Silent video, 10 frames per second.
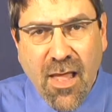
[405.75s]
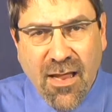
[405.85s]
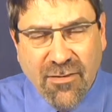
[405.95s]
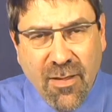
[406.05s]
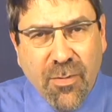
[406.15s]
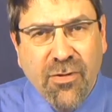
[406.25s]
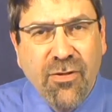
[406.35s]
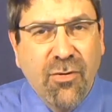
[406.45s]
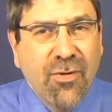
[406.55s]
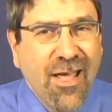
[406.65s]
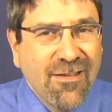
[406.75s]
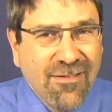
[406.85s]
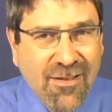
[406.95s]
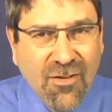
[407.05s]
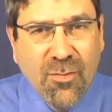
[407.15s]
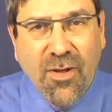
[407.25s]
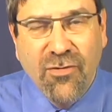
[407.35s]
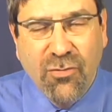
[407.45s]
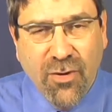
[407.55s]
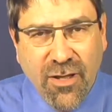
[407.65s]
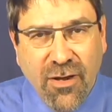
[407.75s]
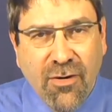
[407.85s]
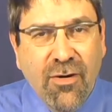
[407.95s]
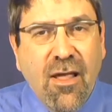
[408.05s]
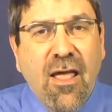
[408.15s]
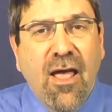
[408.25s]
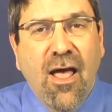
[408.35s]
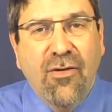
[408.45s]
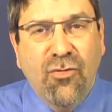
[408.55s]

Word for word: and typically, you'll get six months or a year uh,